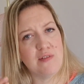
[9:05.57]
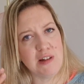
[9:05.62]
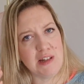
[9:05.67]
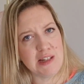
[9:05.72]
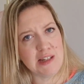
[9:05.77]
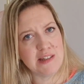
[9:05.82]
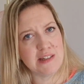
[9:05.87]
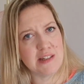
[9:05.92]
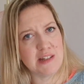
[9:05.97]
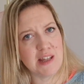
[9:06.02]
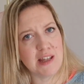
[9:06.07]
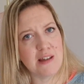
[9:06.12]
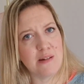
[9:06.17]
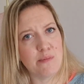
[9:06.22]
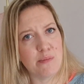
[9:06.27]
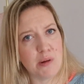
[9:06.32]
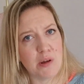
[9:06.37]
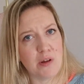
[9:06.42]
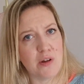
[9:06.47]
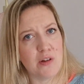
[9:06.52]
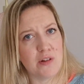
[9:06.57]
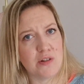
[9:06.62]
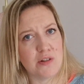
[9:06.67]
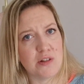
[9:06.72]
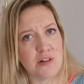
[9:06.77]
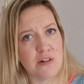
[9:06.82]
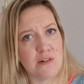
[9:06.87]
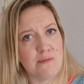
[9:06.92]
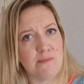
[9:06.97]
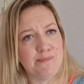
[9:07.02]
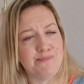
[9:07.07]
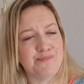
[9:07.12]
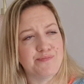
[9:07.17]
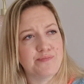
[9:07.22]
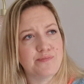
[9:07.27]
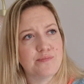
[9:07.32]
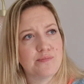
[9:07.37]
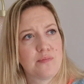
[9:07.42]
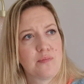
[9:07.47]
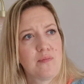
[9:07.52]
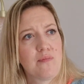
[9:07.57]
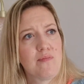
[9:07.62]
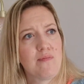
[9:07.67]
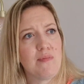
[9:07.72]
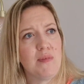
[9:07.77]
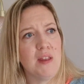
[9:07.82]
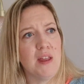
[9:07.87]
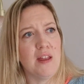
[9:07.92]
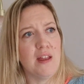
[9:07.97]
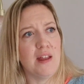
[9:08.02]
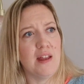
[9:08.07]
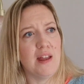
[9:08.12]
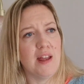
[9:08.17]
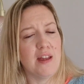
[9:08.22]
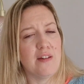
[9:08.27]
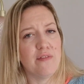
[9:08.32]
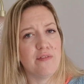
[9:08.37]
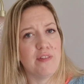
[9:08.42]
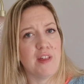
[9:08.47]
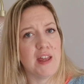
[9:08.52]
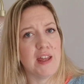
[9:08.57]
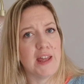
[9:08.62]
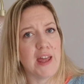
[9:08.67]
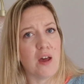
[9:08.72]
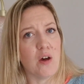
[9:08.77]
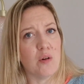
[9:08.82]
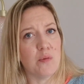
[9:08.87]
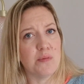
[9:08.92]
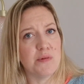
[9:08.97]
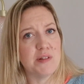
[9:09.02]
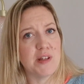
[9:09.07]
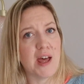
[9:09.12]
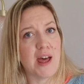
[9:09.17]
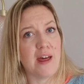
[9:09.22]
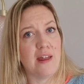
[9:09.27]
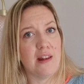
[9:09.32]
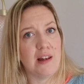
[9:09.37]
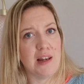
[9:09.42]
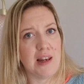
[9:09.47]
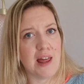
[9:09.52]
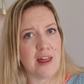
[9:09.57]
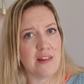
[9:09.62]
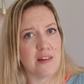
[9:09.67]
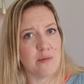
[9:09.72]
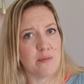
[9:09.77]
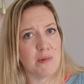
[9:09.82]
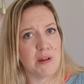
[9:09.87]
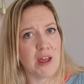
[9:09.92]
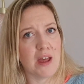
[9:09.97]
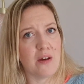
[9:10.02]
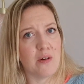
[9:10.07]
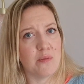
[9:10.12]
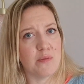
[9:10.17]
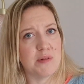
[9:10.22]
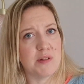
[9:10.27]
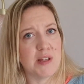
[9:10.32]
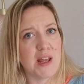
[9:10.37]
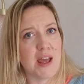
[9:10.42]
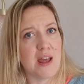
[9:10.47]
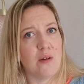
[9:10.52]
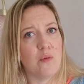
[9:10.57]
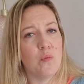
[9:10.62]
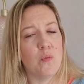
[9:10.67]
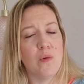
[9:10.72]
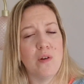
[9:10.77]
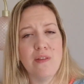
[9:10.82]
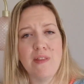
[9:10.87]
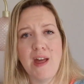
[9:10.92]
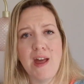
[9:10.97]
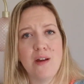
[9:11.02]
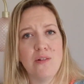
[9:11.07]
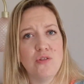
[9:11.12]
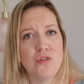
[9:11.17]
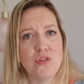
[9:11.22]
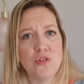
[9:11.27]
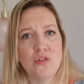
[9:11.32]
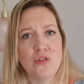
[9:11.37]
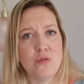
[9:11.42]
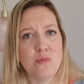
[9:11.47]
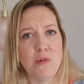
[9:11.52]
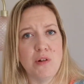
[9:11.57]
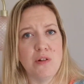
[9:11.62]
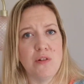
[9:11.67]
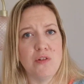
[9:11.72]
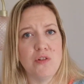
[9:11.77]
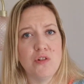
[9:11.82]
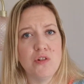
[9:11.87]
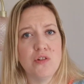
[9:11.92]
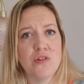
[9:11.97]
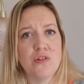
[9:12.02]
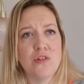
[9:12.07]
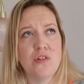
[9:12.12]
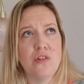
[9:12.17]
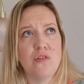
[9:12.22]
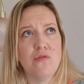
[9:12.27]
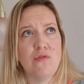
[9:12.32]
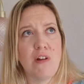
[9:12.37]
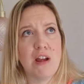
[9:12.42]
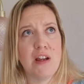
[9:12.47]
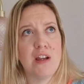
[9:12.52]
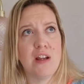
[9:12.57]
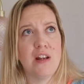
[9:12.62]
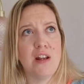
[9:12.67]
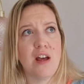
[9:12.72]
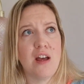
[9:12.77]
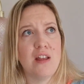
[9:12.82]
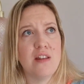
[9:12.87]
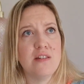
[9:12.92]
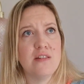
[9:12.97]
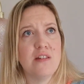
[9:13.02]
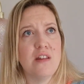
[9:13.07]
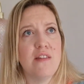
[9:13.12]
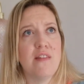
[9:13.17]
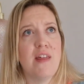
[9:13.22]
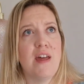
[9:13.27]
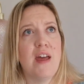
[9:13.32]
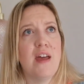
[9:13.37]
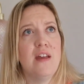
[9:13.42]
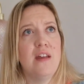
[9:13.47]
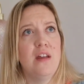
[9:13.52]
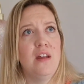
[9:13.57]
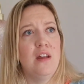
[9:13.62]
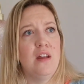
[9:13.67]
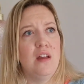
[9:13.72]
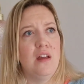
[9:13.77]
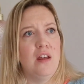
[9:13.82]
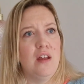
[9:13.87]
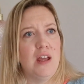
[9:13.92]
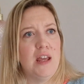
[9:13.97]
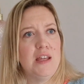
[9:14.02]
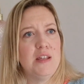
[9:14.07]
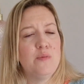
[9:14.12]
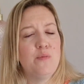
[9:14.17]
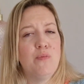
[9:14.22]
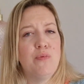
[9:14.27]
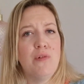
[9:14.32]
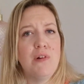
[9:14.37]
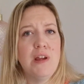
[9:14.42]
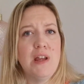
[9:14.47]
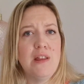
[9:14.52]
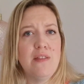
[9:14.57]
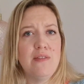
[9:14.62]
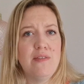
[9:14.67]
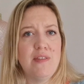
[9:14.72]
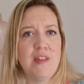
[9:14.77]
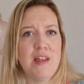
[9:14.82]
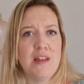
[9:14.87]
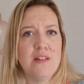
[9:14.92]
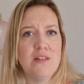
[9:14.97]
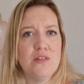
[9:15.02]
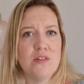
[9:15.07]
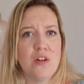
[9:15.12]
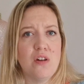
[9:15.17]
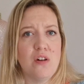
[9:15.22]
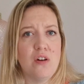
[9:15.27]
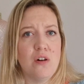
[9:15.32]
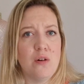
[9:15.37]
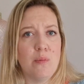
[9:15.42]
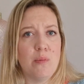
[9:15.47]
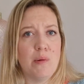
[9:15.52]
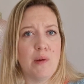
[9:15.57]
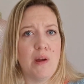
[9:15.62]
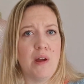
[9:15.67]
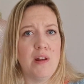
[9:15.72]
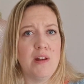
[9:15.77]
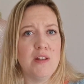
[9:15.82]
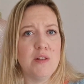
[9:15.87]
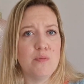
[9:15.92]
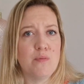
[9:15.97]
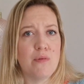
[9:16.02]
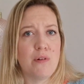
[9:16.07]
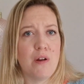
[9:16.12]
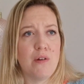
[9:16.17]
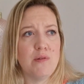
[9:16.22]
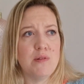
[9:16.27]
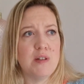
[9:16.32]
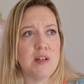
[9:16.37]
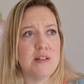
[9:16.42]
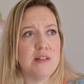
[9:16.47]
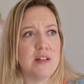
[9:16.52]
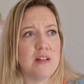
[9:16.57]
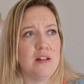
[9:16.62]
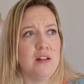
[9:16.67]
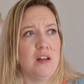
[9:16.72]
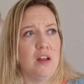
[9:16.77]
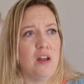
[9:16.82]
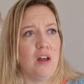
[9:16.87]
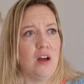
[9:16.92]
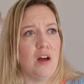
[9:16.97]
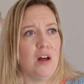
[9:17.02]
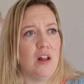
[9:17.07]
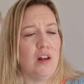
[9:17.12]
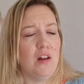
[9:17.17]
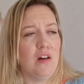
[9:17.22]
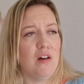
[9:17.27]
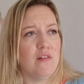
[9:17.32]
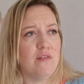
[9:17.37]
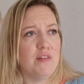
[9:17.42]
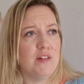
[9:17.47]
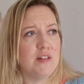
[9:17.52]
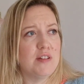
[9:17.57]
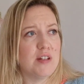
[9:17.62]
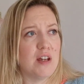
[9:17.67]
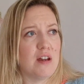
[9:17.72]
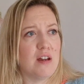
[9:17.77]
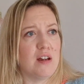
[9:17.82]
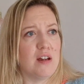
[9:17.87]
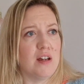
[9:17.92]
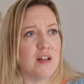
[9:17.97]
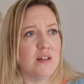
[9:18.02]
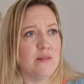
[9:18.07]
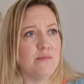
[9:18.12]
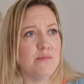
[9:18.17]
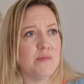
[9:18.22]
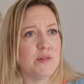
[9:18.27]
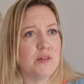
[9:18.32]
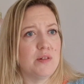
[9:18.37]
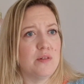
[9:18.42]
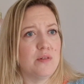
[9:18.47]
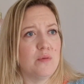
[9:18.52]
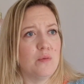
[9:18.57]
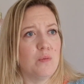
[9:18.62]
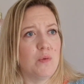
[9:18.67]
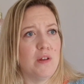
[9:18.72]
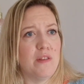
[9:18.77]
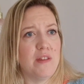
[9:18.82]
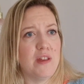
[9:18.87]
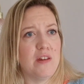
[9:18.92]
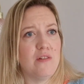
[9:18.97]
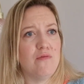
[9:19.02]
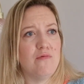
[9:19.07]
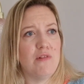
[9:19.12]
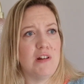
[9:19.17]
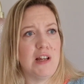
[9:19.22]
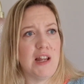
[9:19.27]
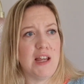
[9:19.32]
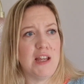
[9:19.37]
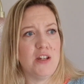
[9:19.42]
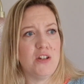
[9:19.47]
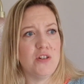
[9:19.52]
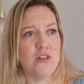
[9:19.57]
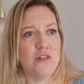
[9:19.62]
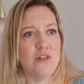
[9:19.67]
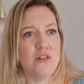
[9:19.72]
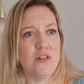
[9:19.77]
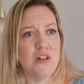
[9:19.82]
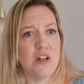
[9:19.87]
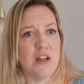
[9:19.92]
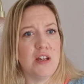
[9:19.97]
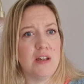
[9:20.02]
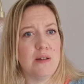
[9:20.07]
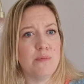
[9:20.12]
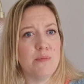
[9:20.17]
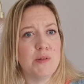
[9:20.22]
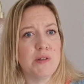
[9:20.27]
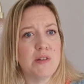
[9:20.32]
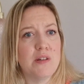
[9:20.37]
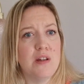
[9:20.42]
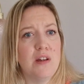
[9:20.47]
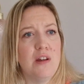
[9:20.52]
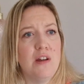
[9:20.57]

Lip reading: listening person. If they get upset, let them get upset without judgment. Just recognise that it's bringing things up and it's processing. A lot of the times within relationships,